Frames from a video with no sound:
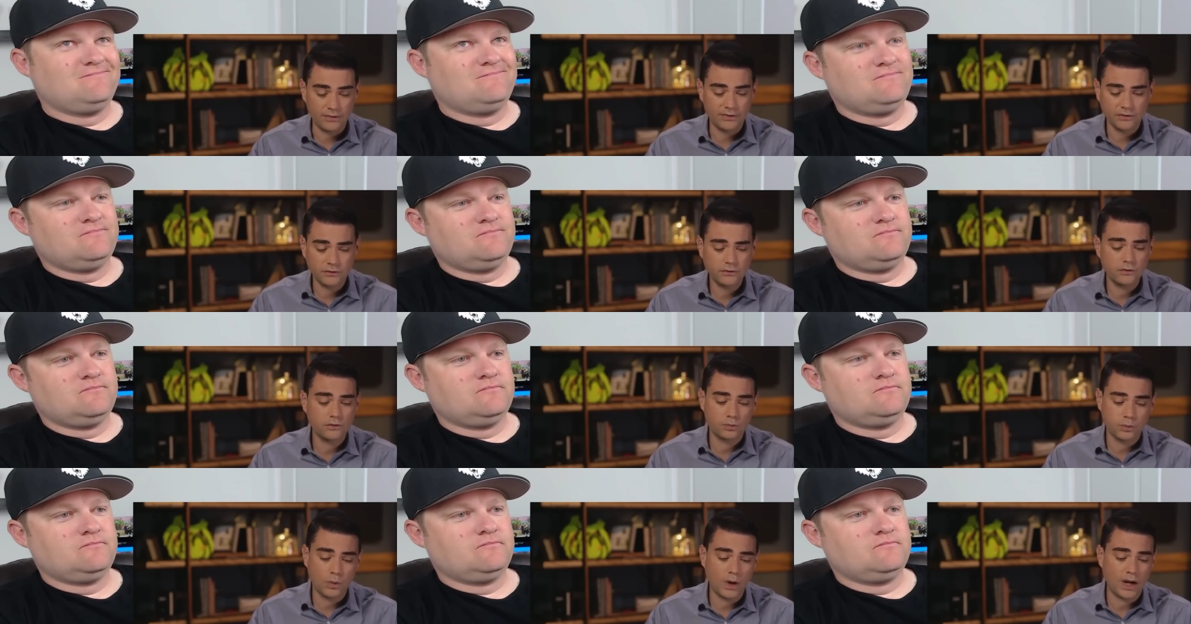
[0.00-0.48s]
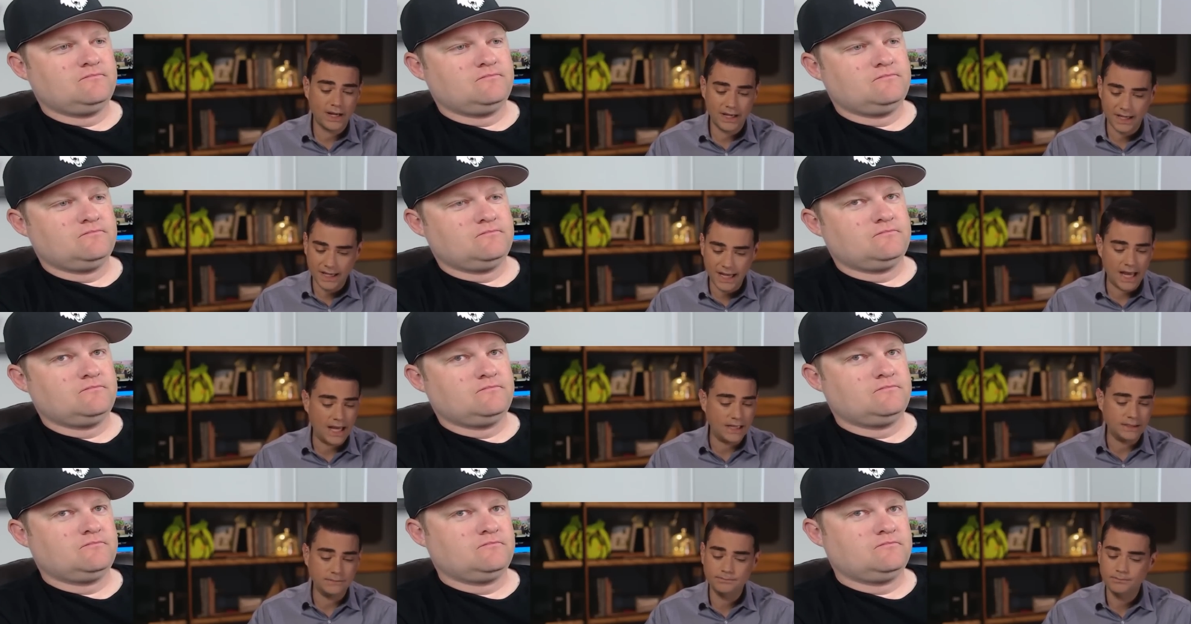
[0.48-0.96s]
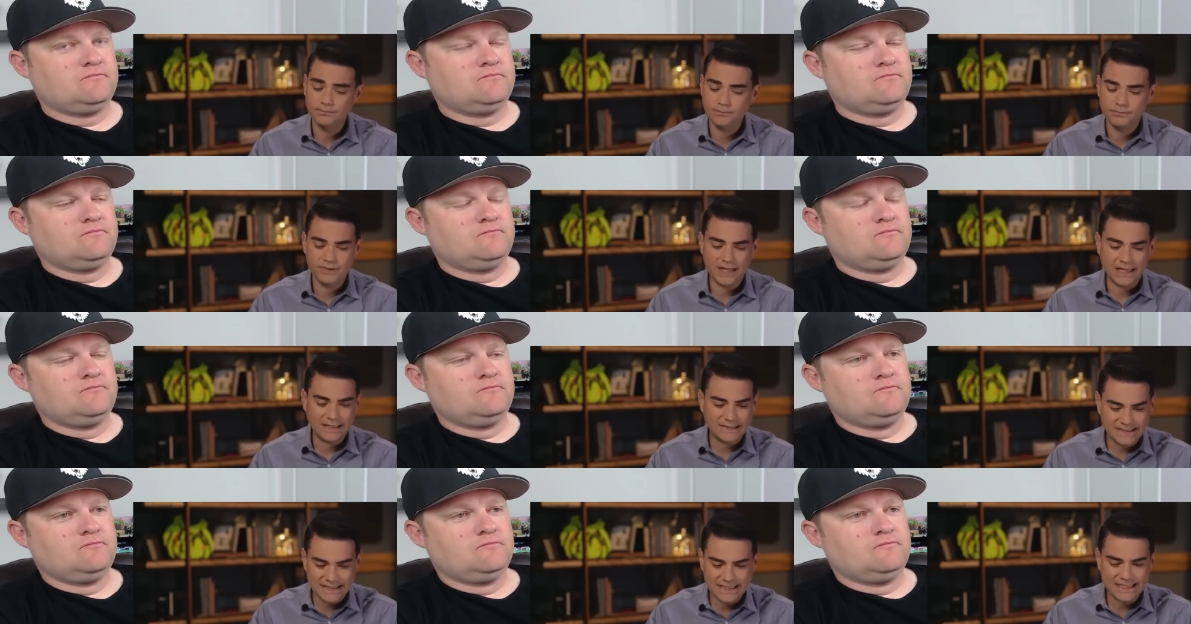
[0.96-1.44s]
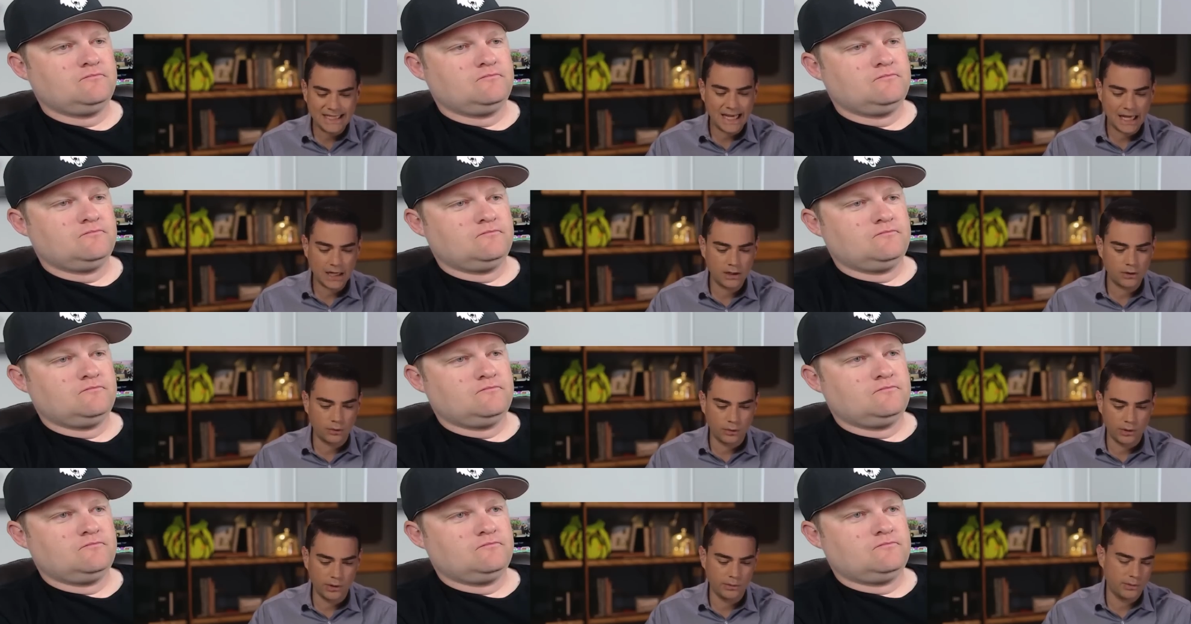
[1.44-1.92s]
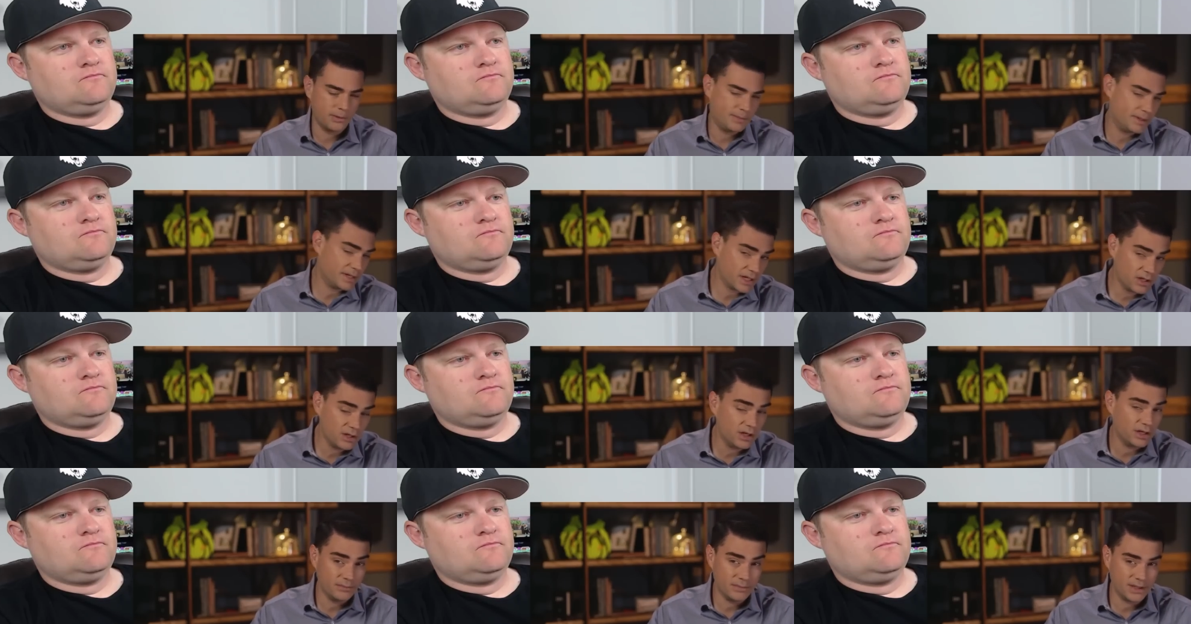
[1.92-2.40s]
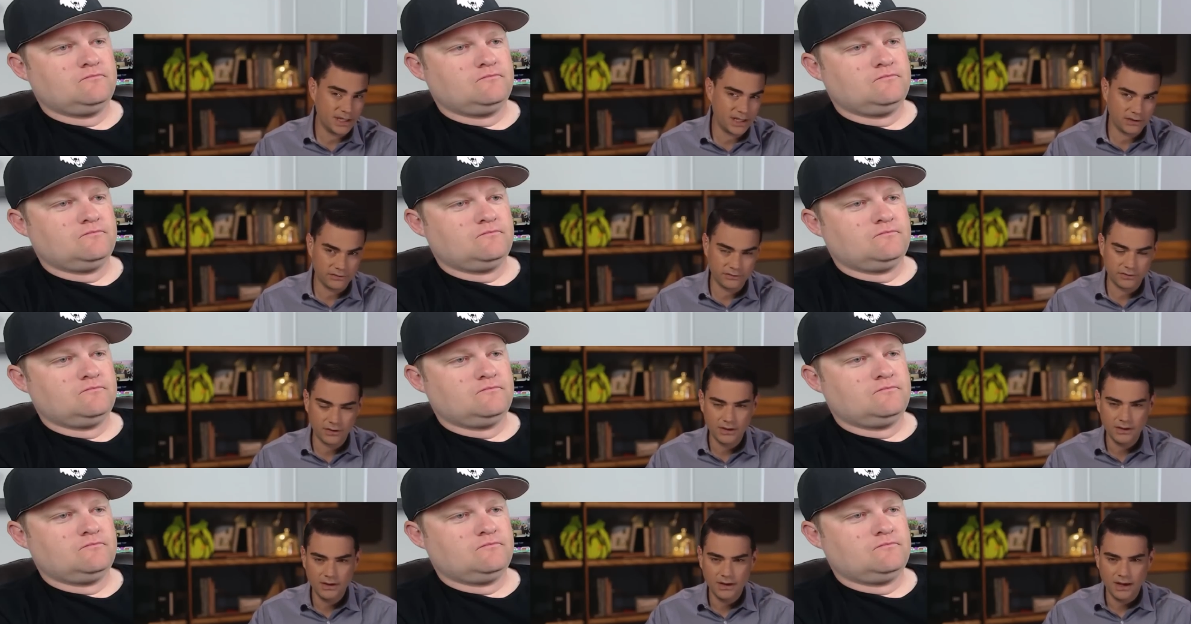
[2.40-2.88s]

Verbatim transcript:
Speaker 1: this is why, again, that D category would have been good, because